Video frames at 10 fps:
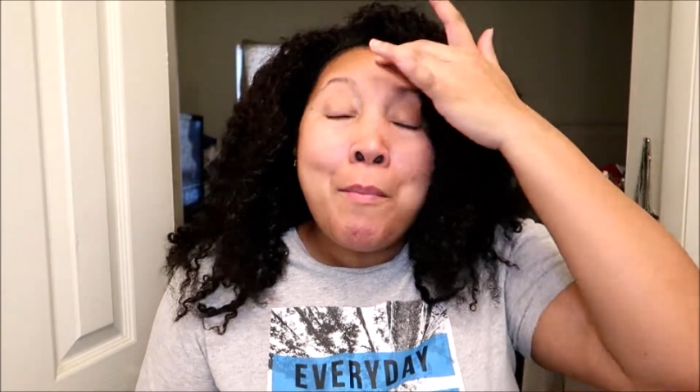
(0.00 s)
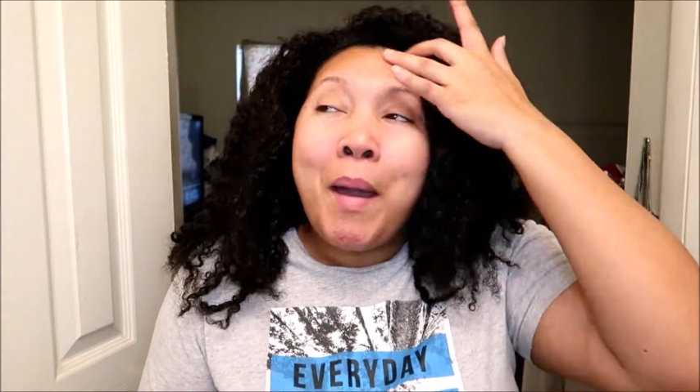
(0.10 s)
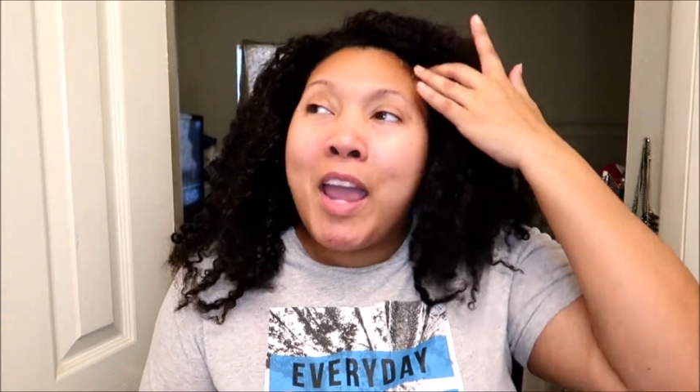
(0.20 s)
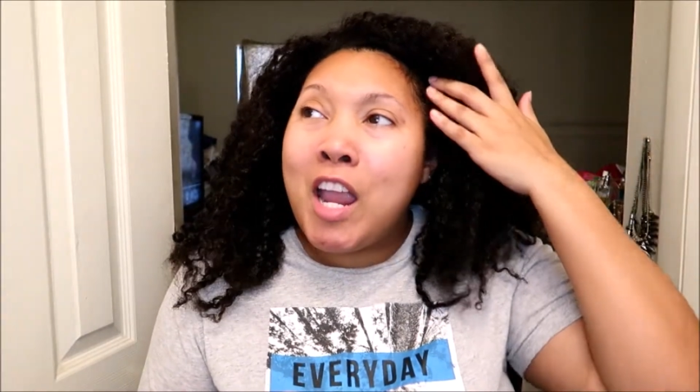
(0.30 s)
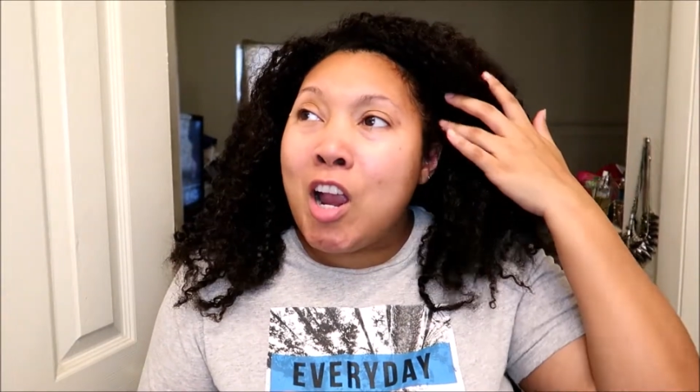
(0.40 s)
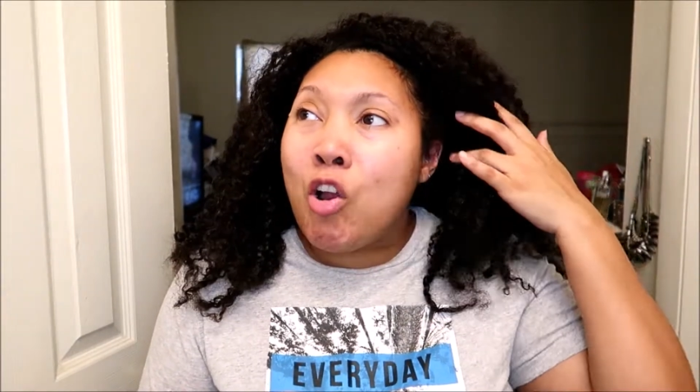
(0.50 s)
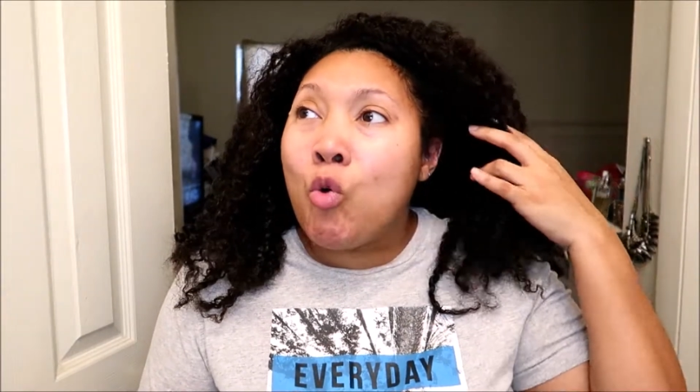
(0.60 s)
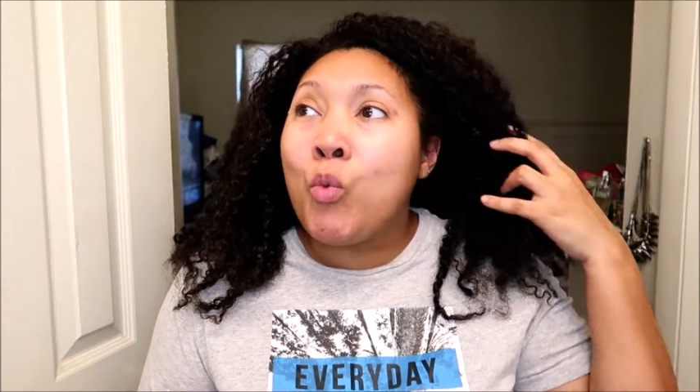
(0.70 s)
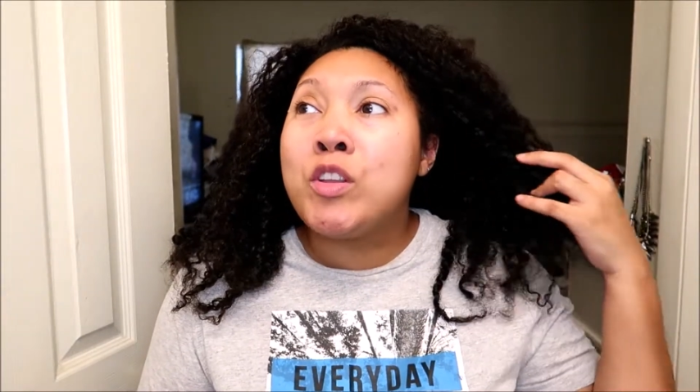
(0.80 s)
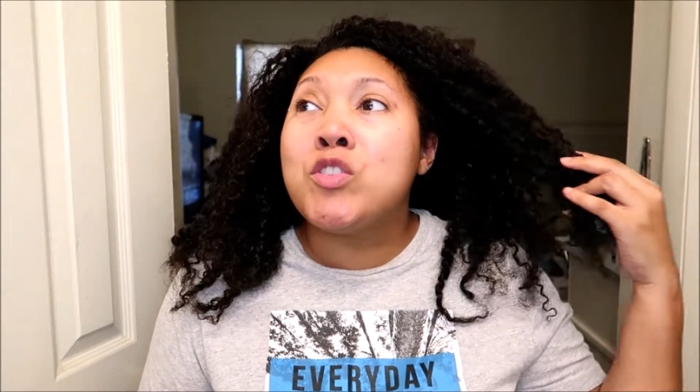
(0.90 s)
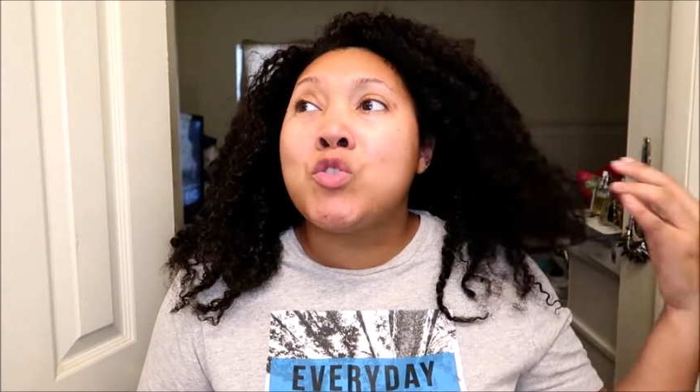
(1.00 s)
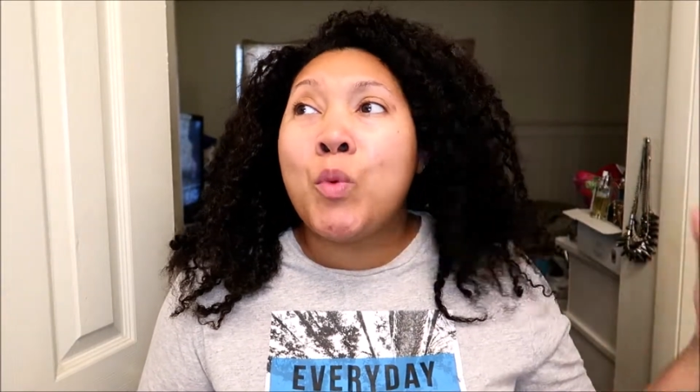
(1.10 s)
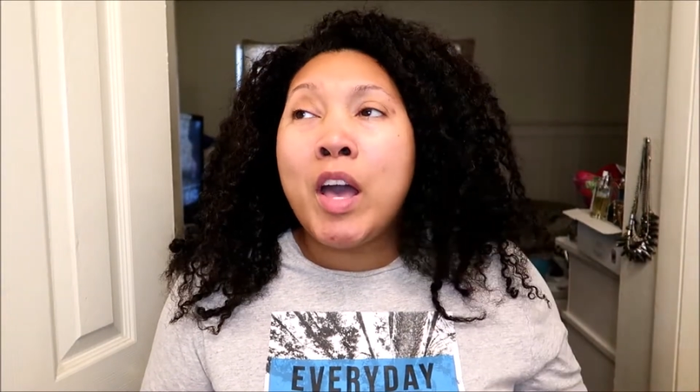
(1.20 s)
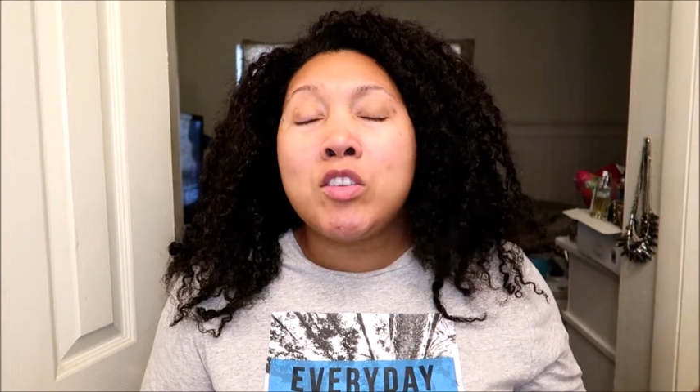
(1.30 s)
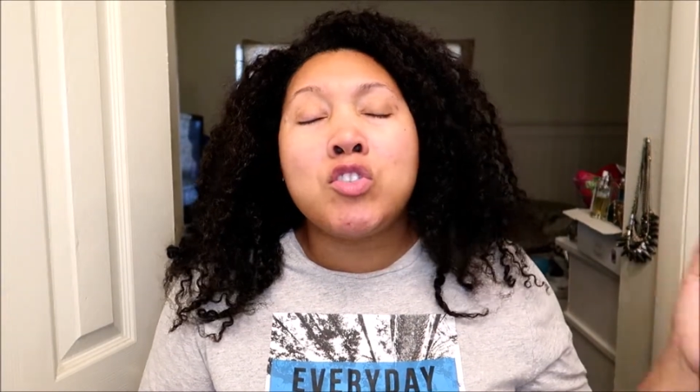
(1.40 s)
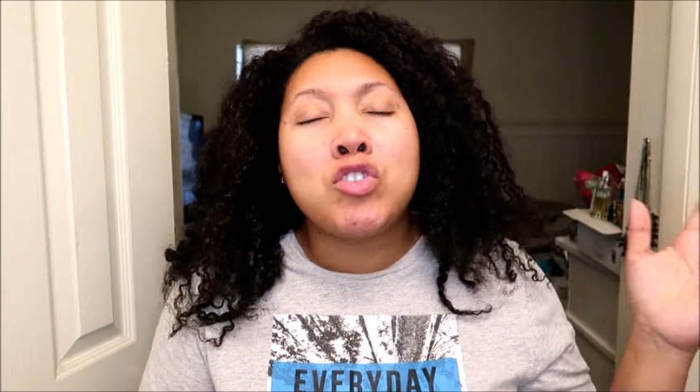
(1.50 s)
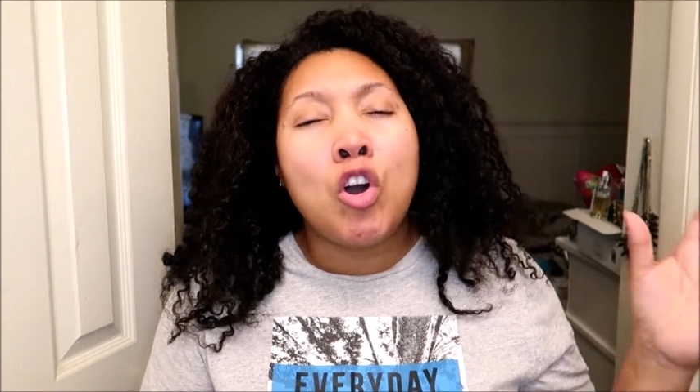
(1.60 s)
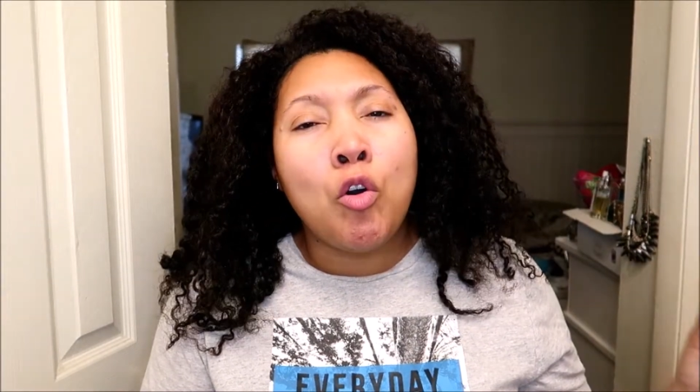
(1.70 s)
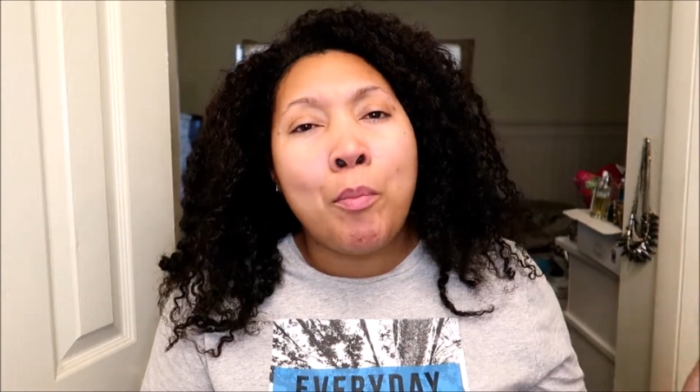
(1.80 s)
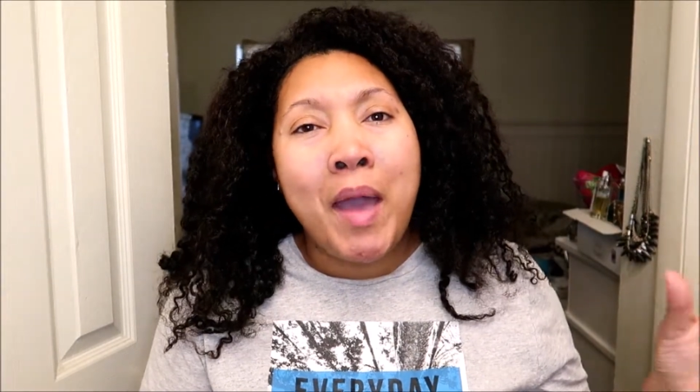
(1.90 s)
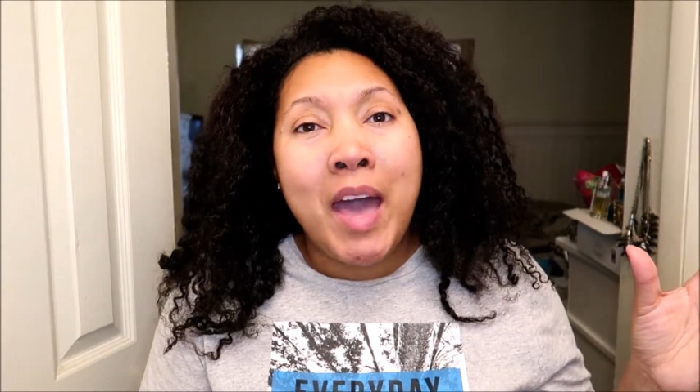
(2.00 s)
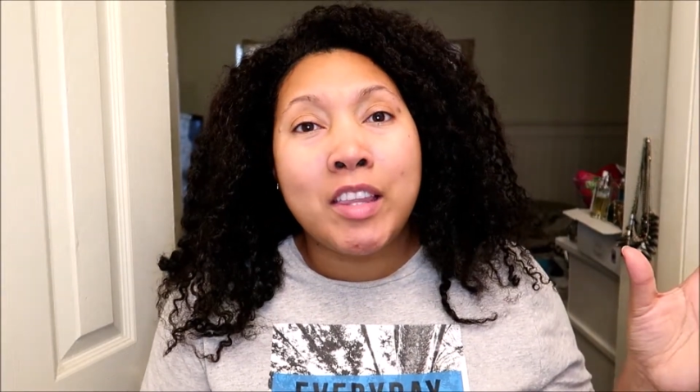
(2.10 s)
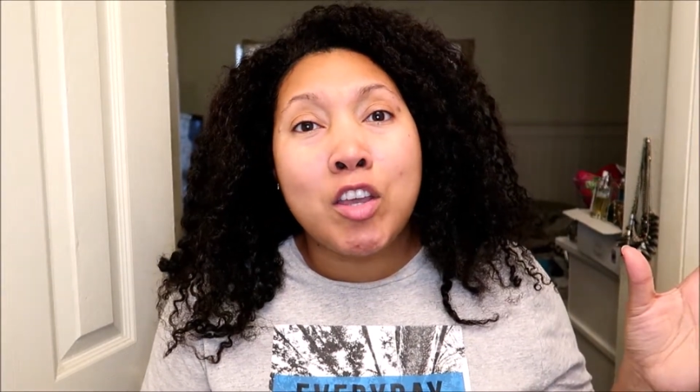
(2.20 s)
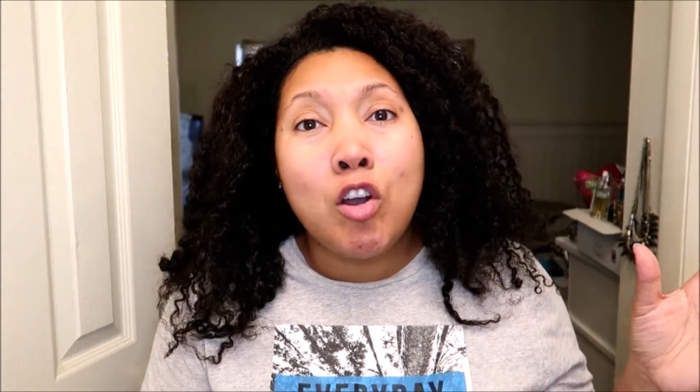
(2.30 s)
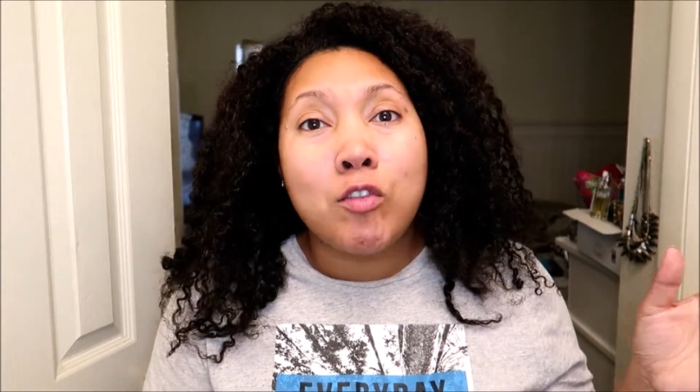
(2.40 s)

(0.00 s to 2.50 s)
my hair would sweat so badly